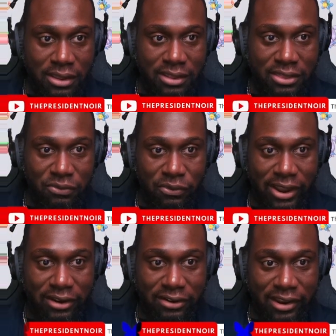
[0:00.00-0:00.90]
The
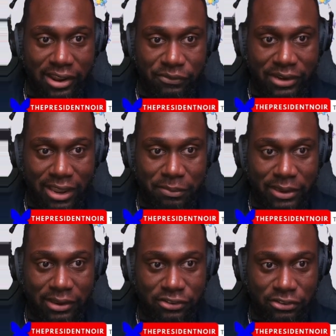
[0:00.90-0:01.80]
regular everyday
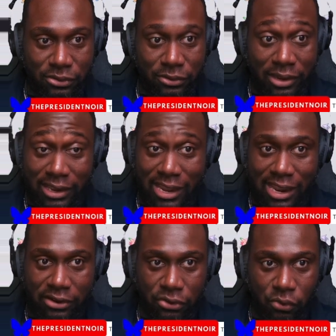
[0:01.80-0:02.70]
Pikachu. Isn't that
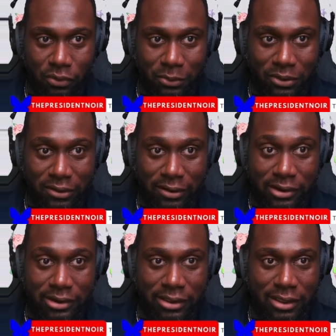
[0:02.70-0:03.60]
an adorable card?
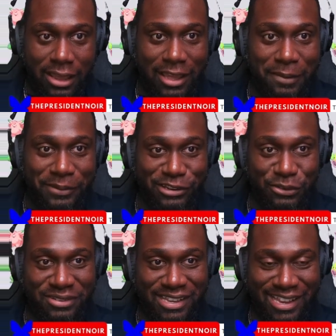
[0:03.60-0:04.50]
But you
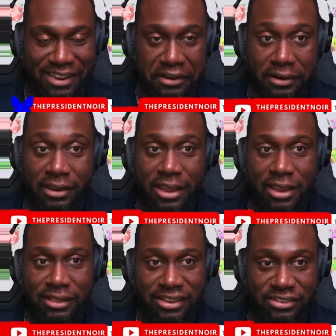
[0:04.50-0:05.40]
see here,
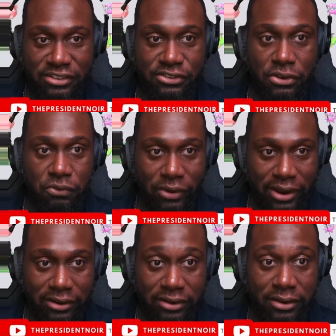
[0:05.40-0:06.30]
this is your
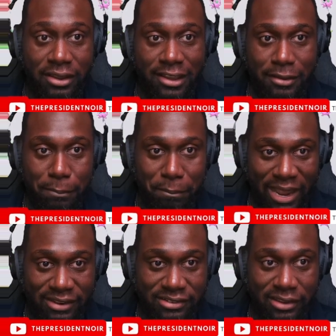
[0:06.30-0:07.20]
regular
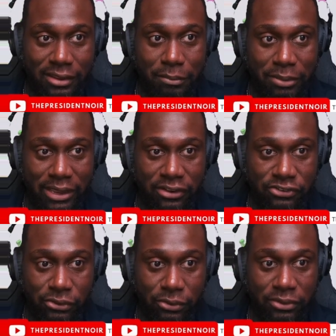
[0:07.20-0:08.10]
basic
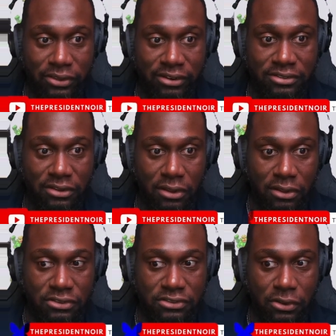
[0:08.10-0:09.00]
Pikachu. There is
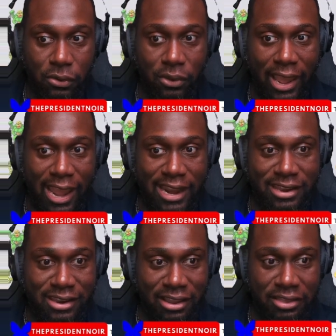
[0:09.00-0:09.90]
also
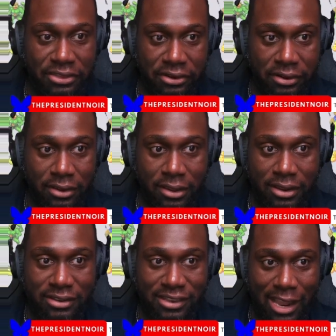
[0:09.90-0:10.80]
another
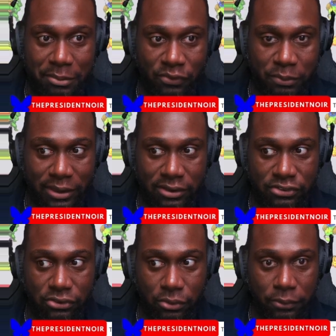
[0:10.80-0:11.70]
type of
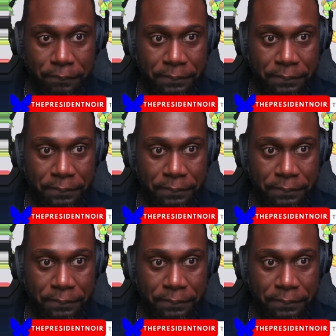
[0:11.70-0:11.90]
Pikachu